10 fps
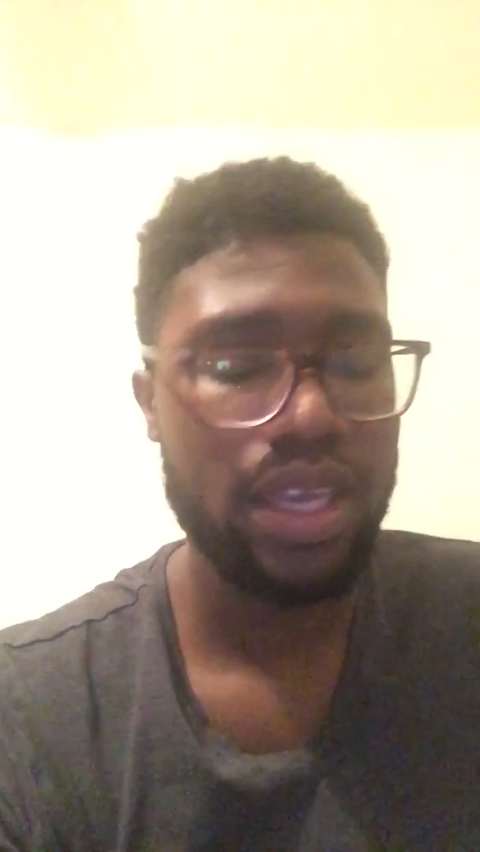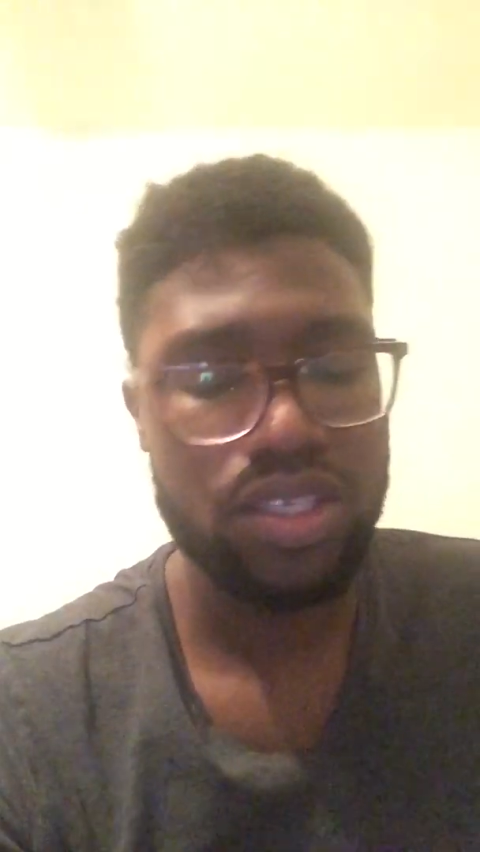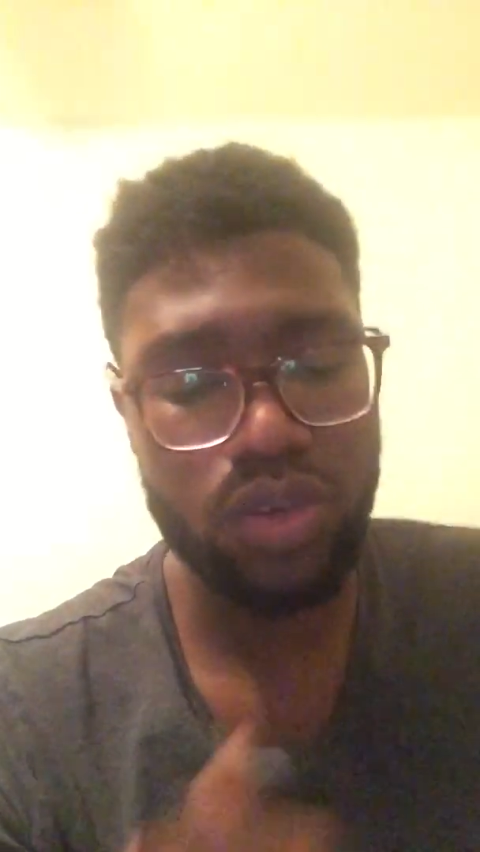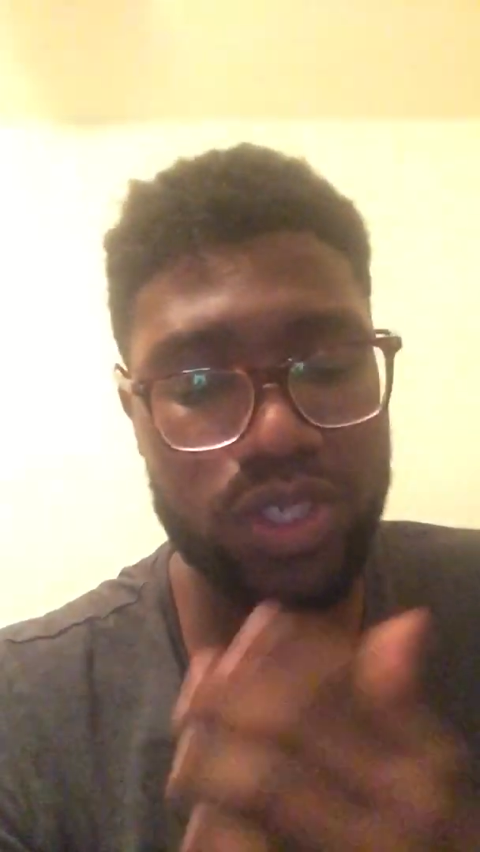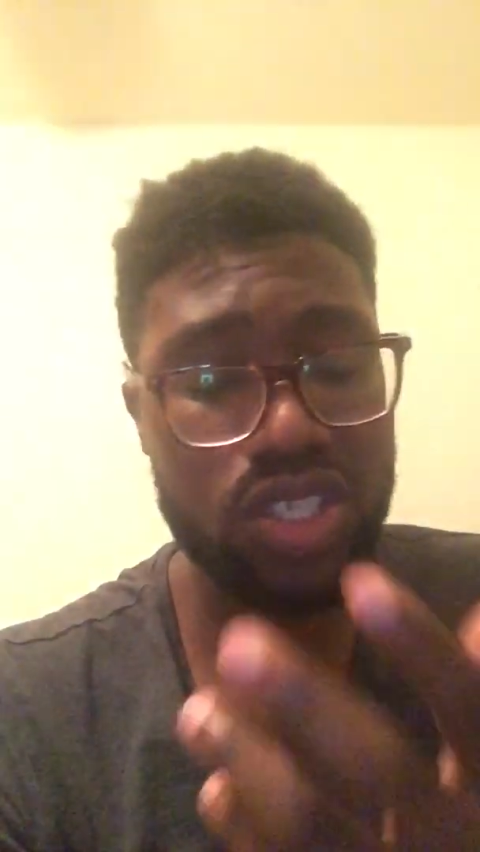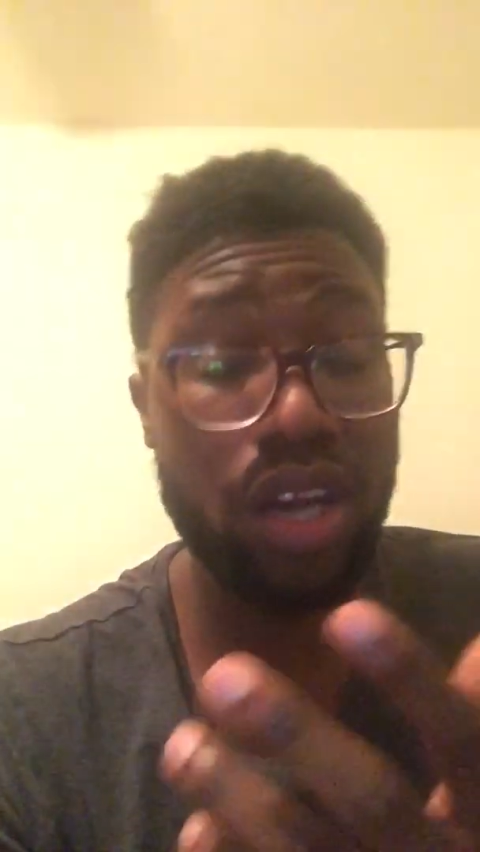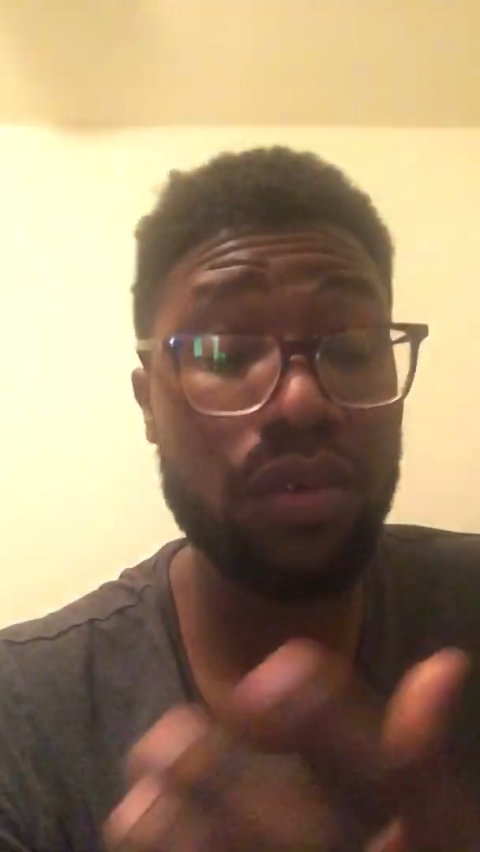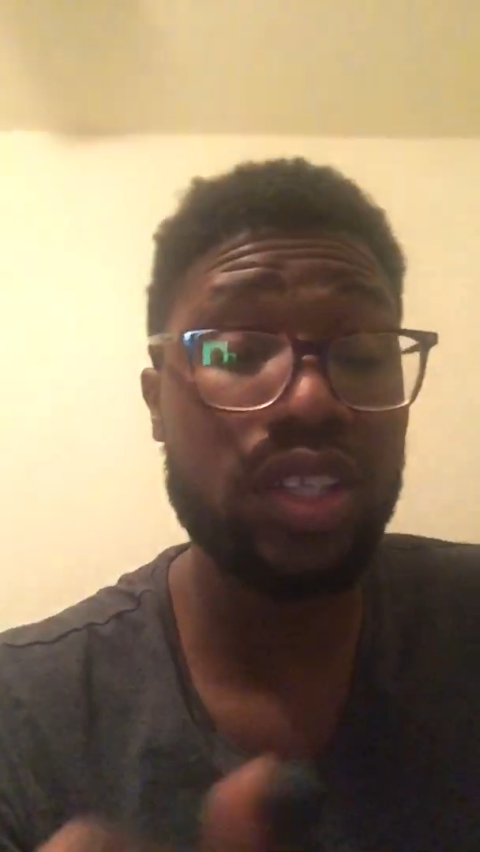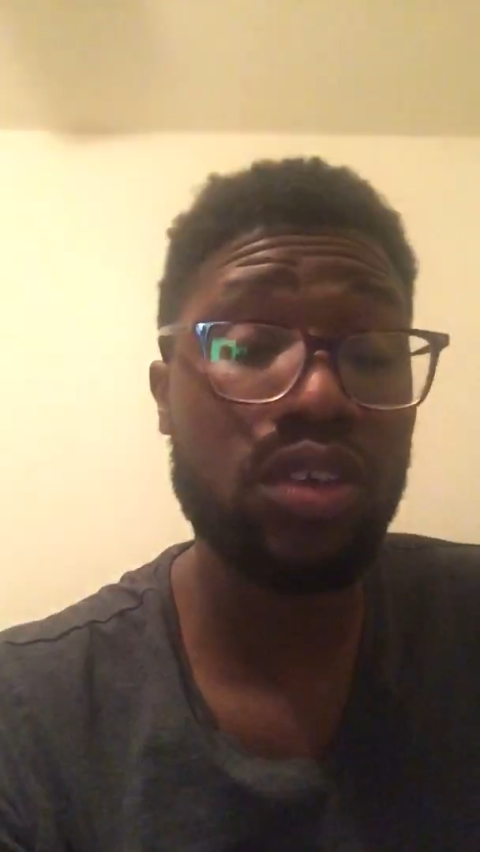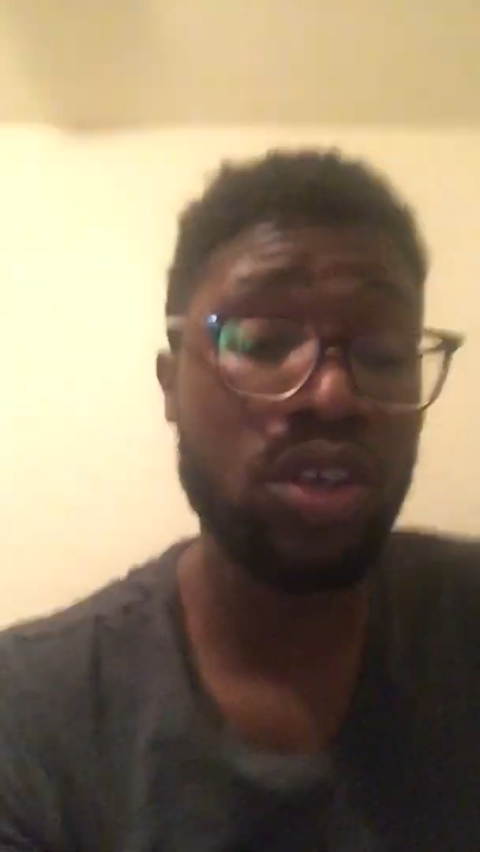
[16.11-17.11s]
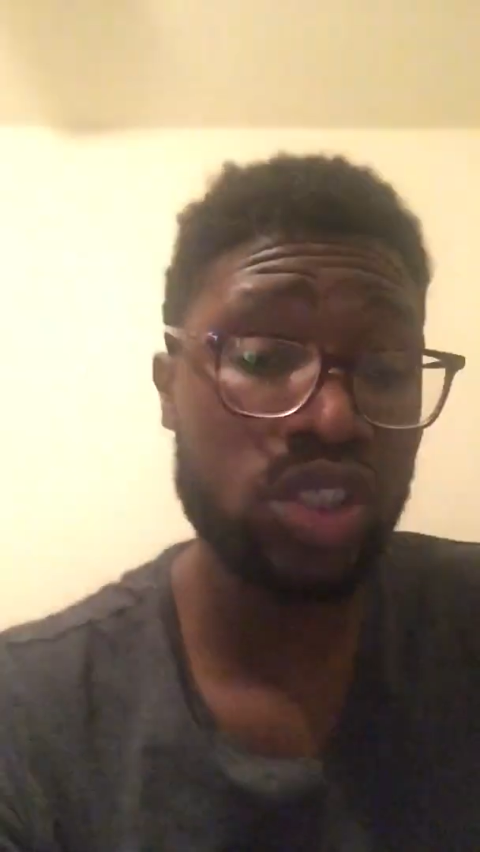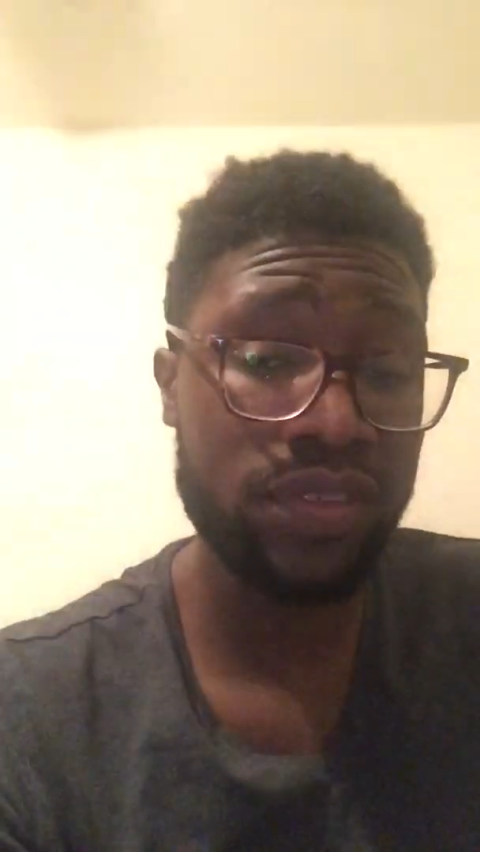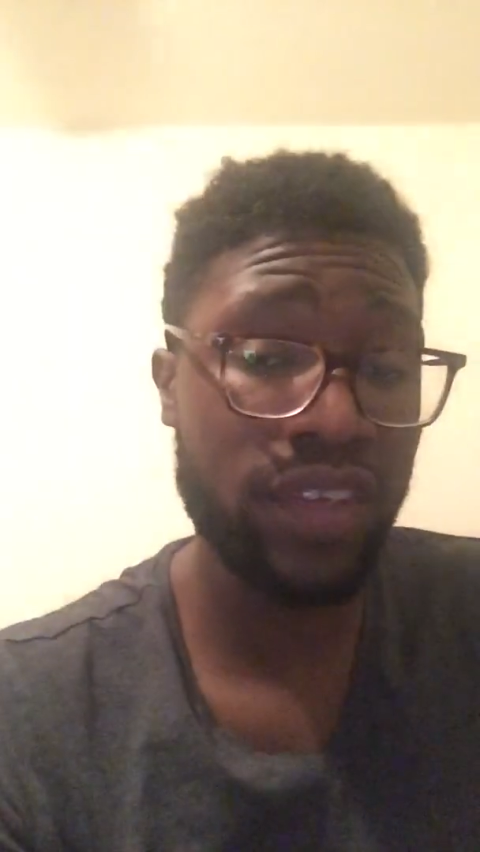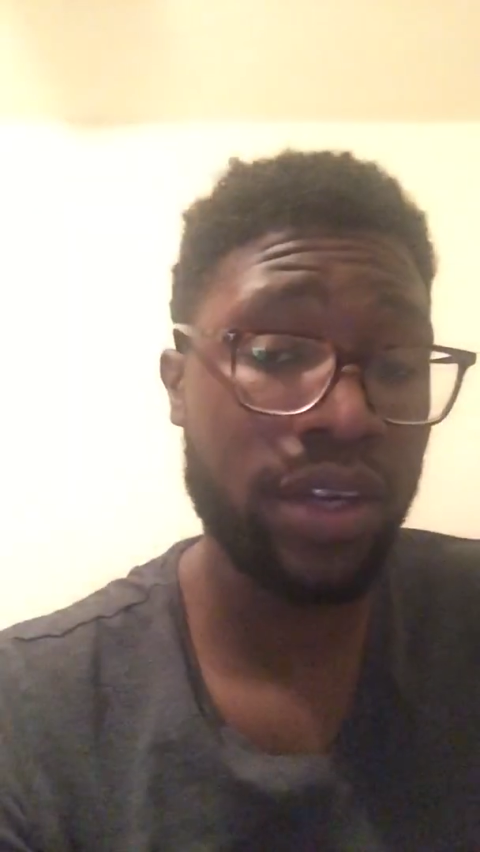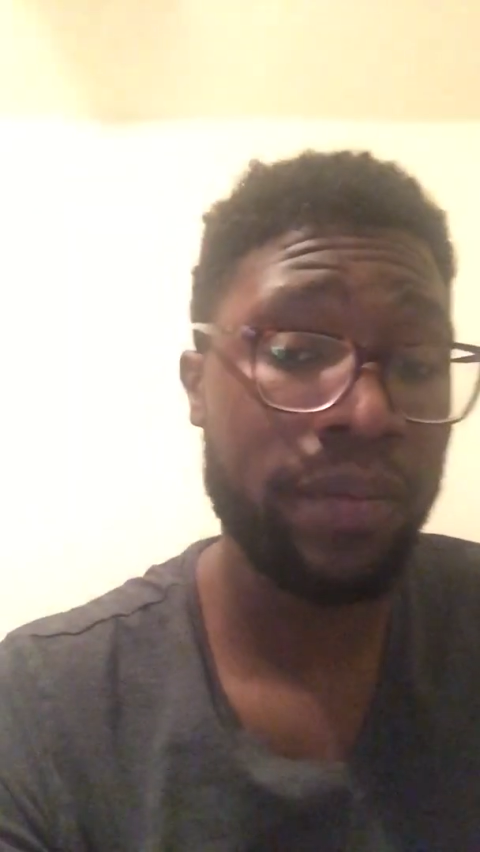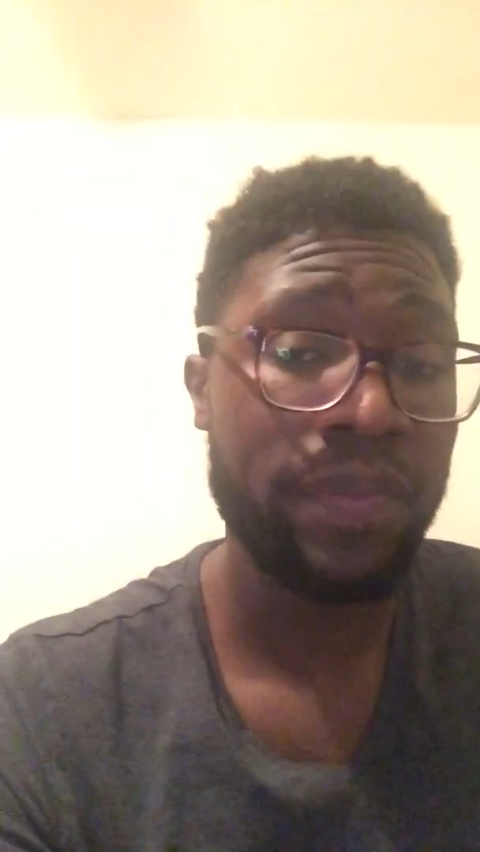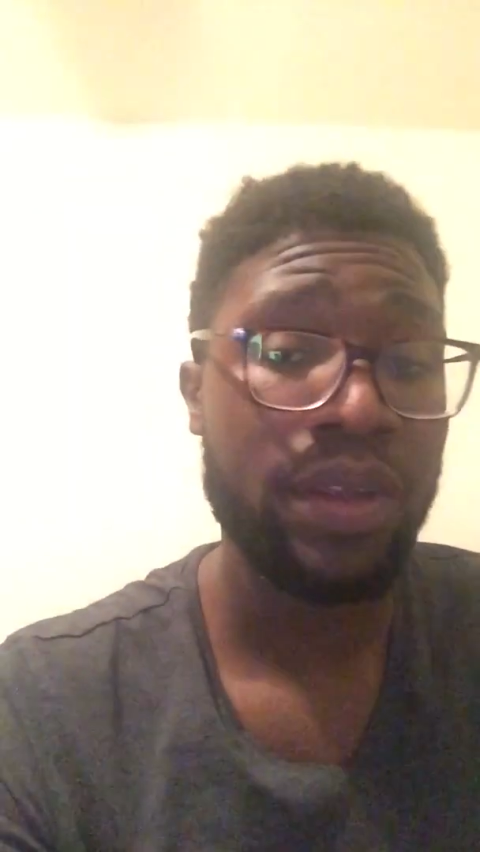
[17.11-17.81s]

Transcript: So we start with the gross sphere.